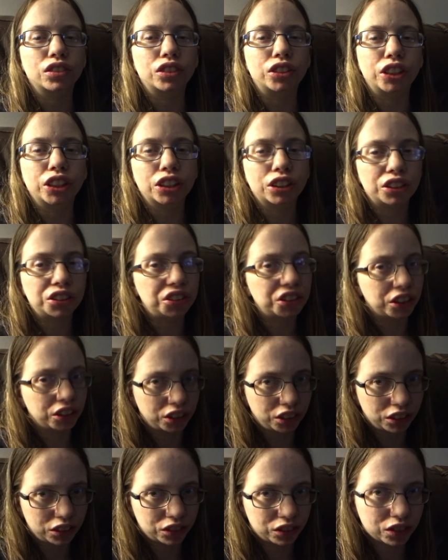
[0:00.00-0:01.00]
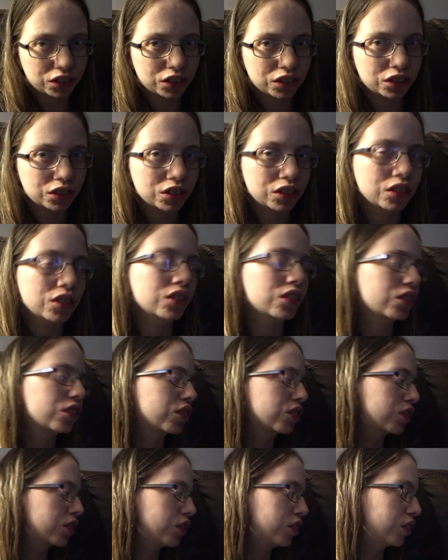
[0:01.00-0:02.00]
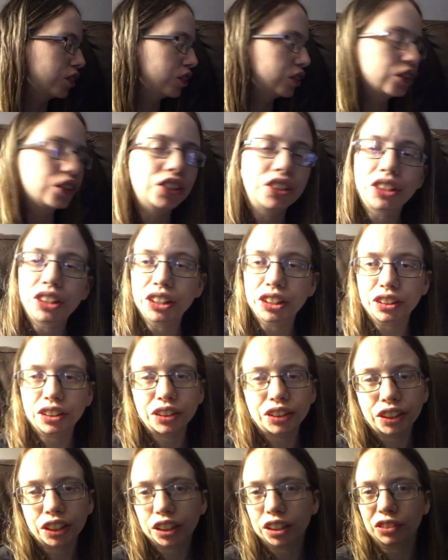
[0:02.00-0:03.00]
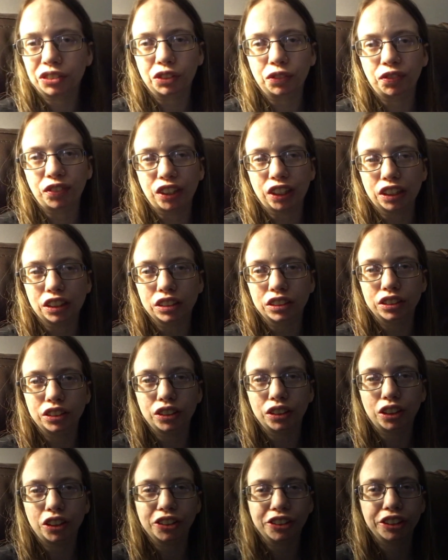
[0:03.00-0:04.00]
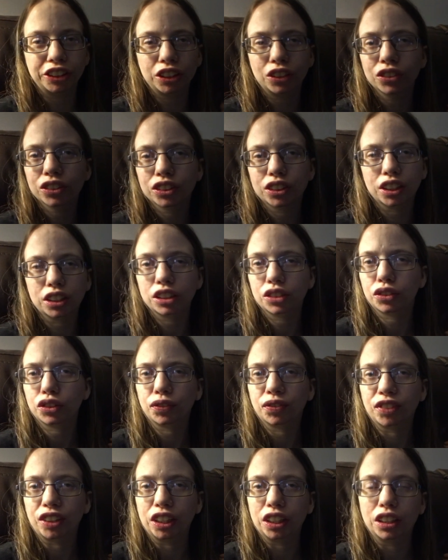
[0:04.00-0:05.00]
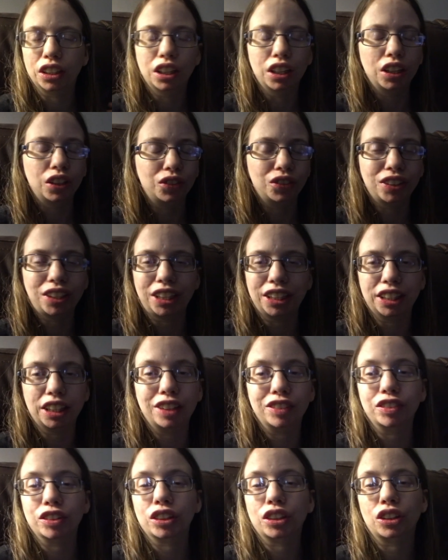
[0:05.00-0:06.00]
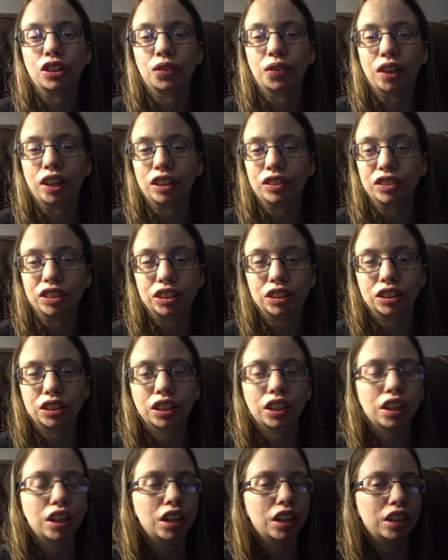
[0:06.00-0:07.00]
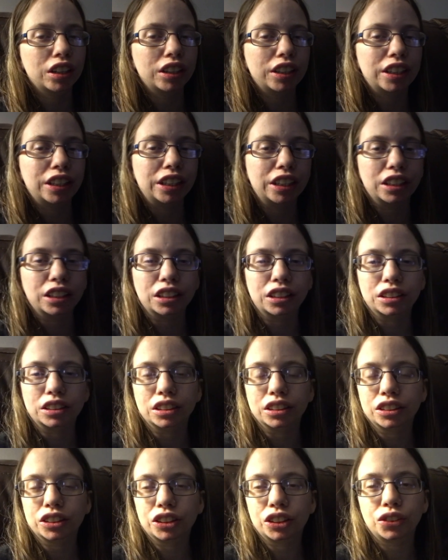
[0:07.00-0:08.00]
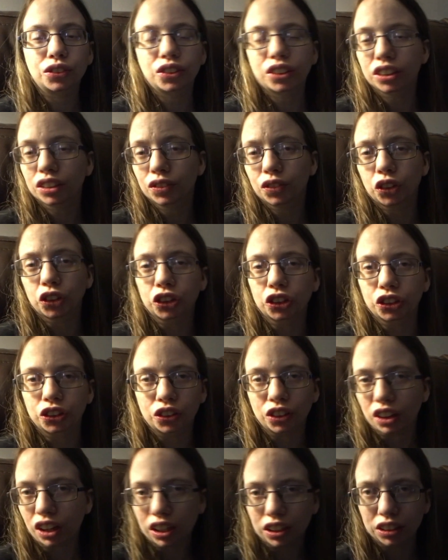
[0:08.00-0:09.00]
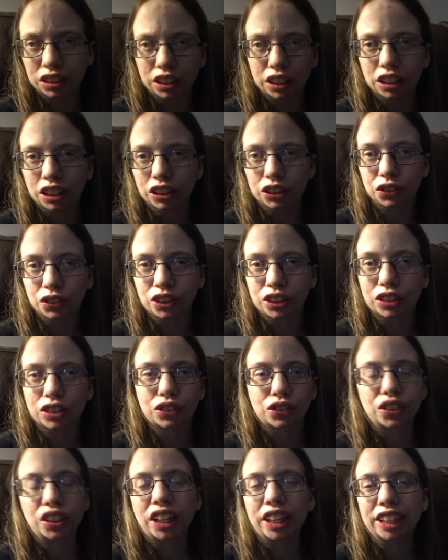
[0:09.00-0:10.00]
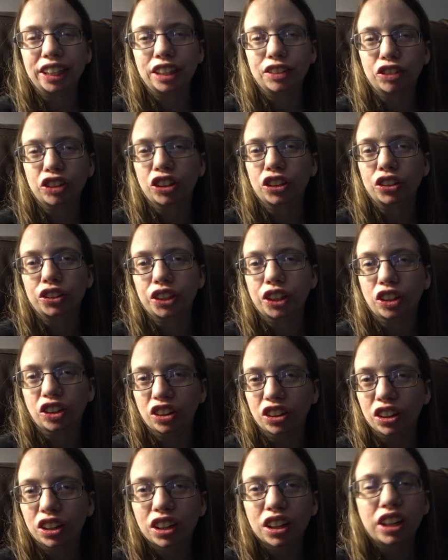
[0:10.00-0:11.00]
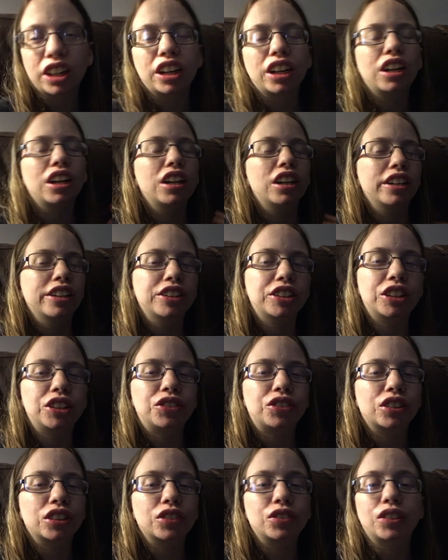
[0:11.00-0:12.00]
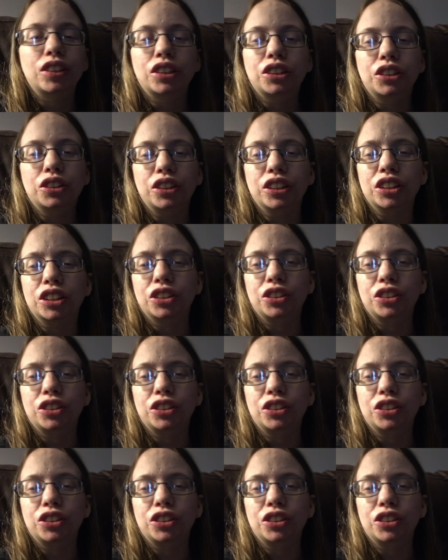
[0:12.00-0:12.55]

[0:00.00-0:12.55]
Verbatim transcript: Dixie does it. Mm, Dixie does it with me. You know, she only does it with me when I gave her her breakfast. And she wanted me to do it last night as well, when I gave her her dinner. She wanted me to do it.